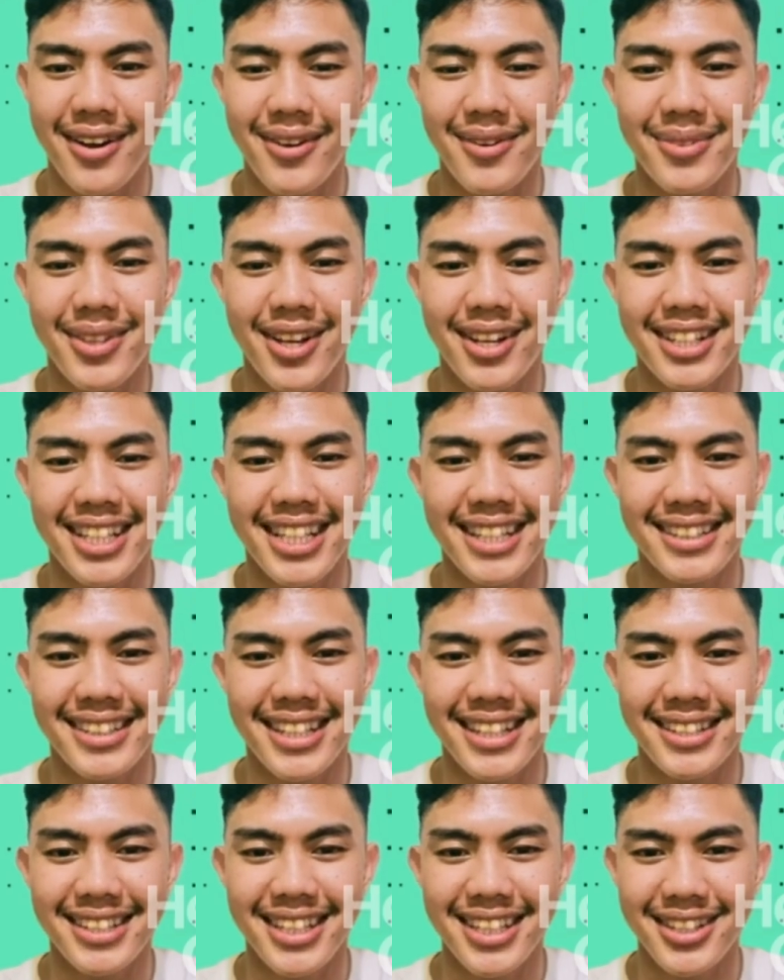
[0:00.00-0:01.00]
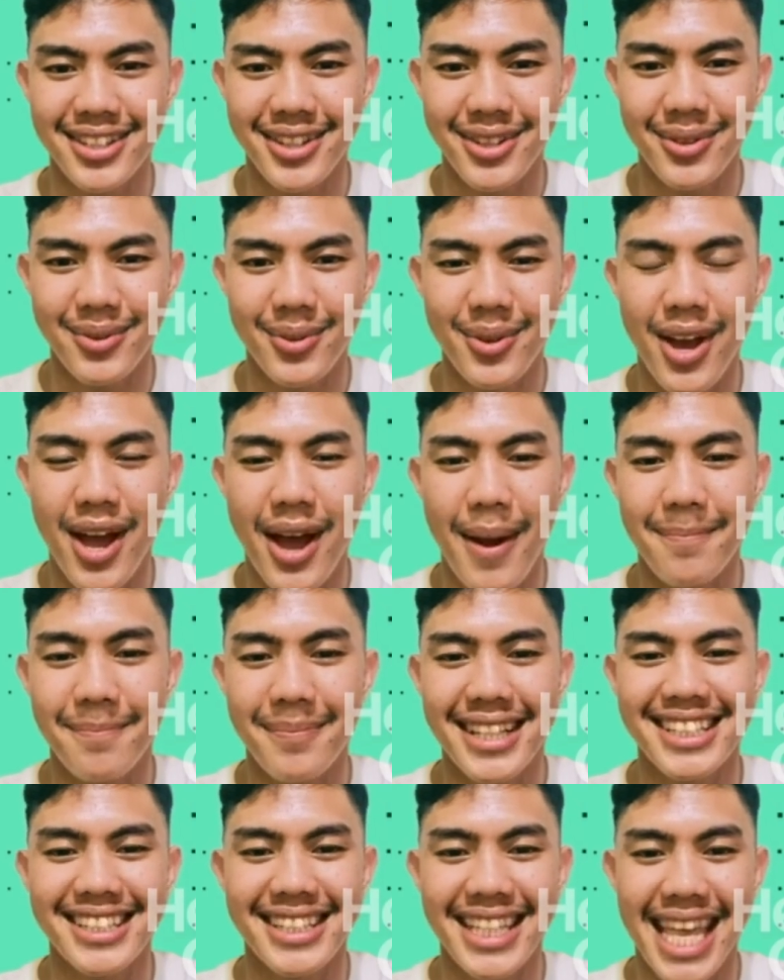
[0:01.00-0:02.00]
1362,
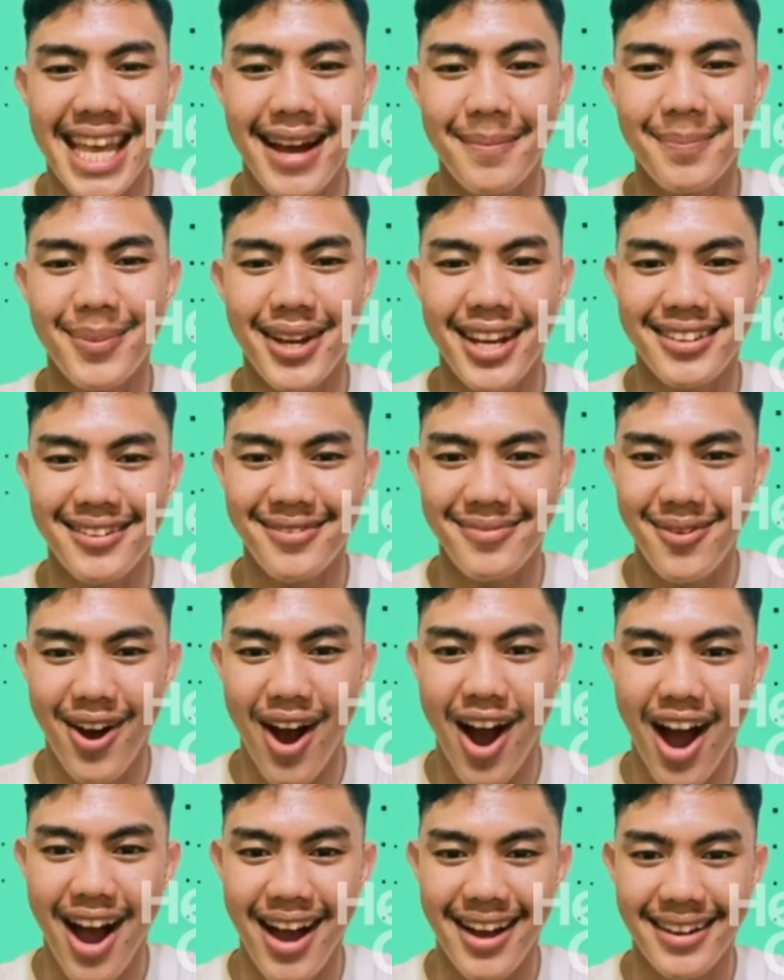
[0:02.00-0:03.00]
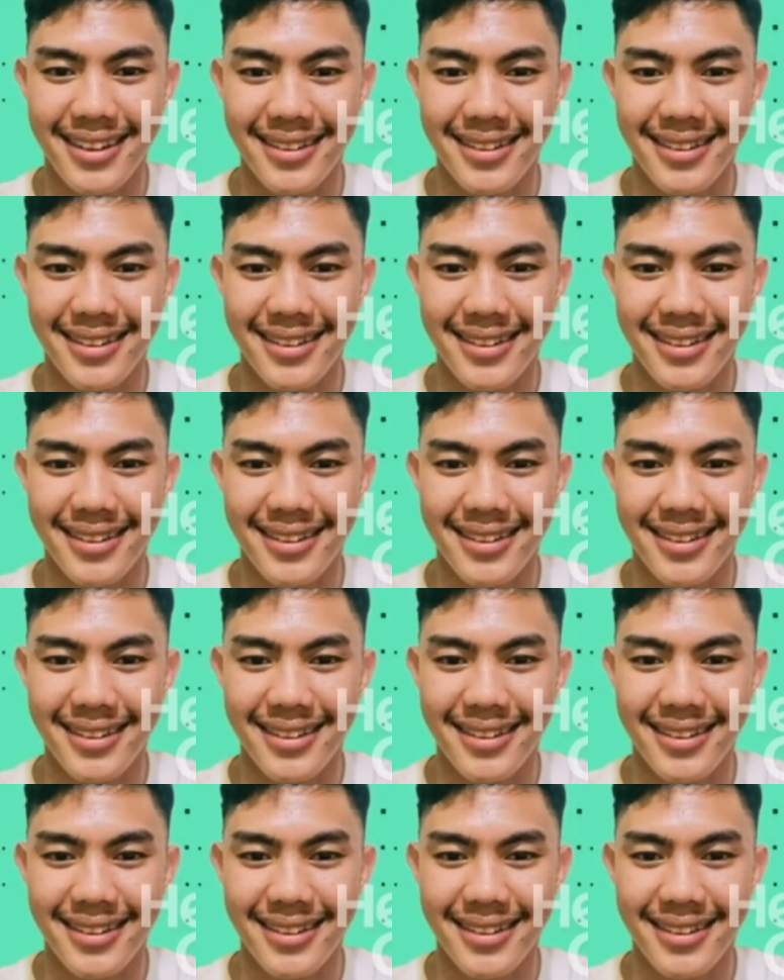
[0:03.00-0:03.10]
Mistake plus Fraud.